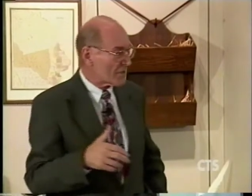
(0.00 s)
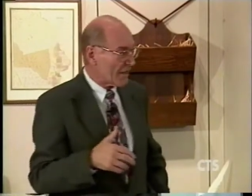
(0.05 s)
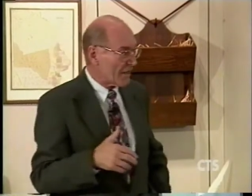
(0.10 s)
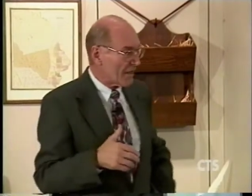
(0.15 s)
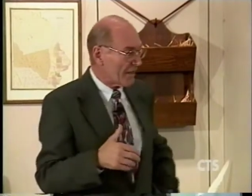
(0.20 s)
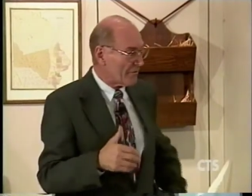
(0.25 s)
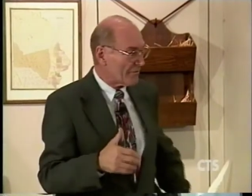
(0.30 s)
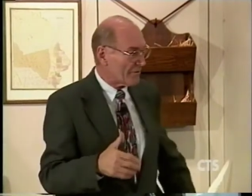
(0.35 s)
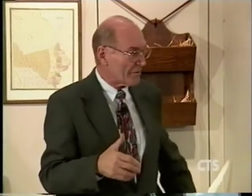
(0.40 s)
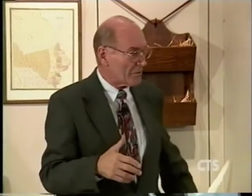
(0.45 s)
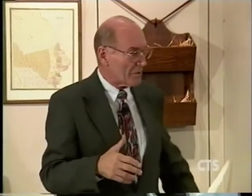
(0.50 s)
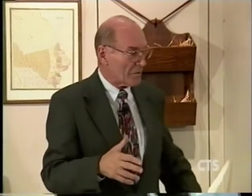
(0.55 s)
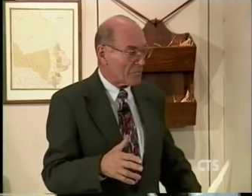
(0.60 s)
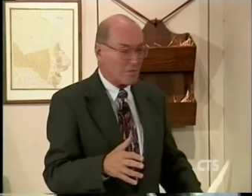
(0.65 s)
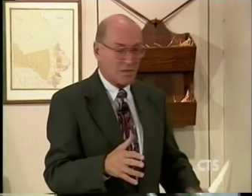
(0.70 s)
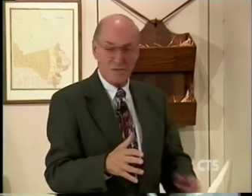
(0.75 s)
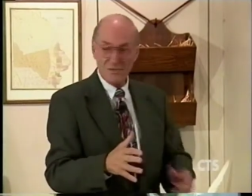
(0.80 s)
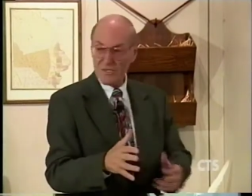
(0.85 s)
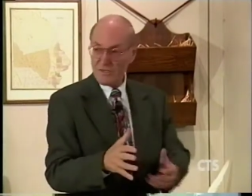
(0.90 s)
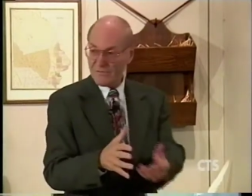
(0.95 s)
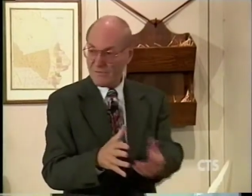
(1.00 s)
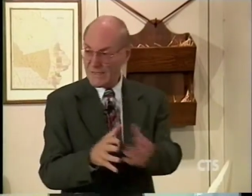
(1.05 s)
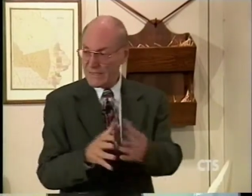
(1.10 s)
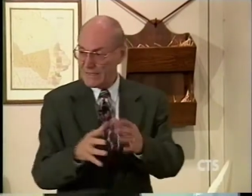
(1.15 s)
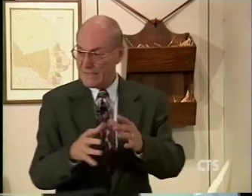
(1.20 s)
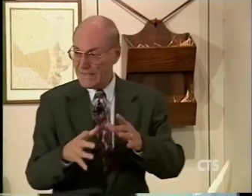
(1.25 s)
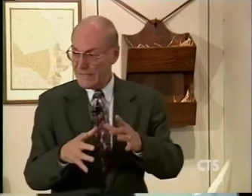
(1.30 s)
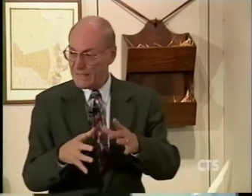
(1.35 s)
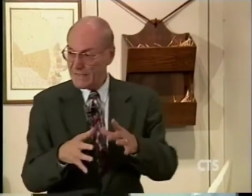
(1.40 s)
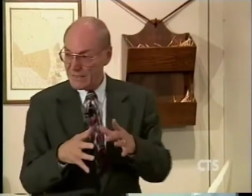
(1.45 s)
to have a, a, bunch of
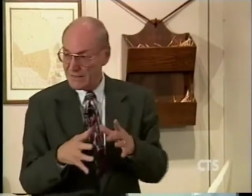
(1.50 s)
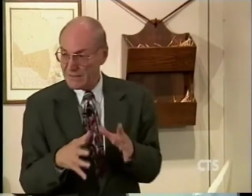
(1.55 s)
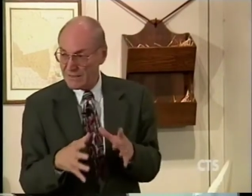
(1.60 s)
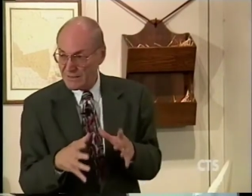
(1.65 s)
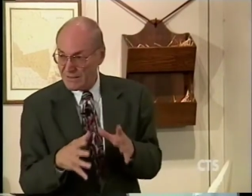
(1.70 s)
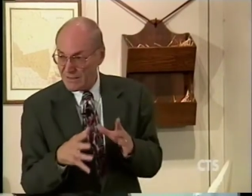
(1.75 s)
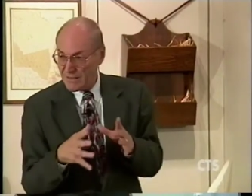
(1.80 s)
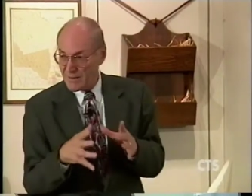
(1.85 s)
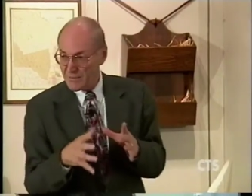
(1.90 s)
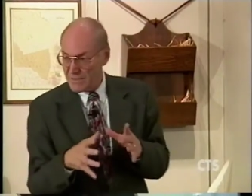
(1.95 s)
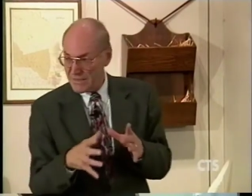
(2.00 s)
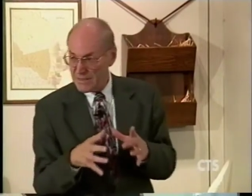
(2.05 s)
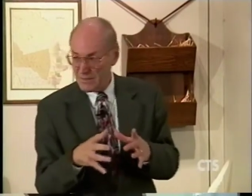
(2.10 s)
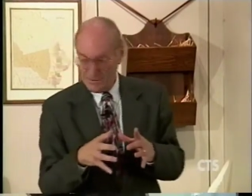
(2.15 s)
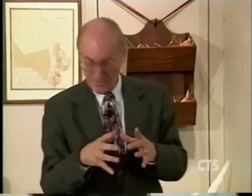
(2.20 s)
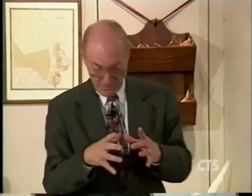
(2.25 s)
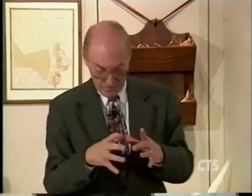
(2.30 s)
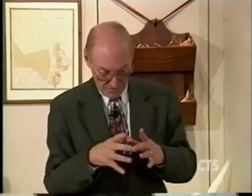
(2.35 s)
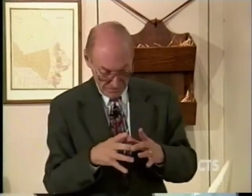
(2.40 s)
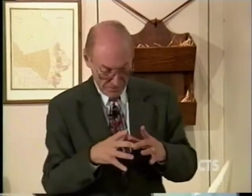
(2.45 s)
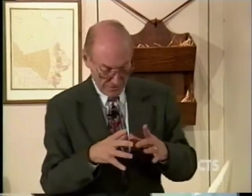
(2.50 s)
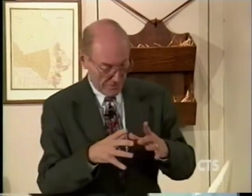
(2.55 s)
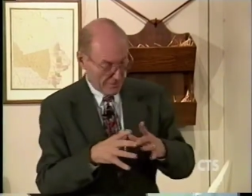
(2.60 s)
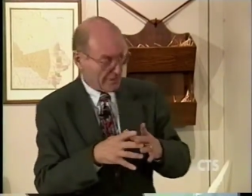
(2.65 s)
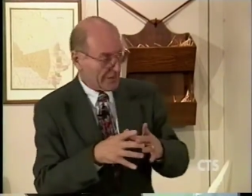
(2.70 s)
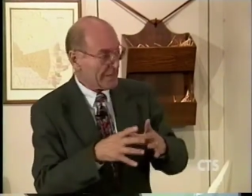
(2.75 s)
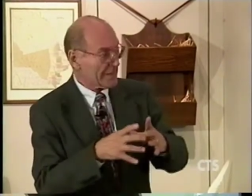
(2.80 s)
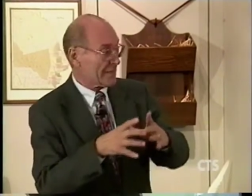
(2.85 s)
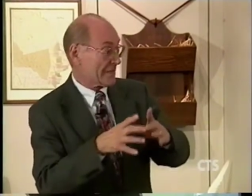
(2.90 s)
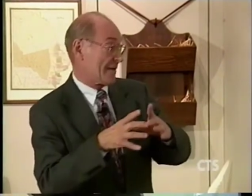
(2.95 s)
identical armadillos, or at
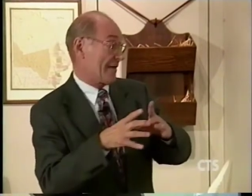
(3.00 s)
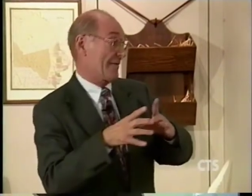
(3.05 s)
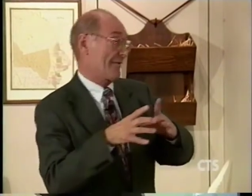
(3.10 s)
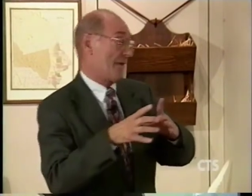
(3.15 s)
least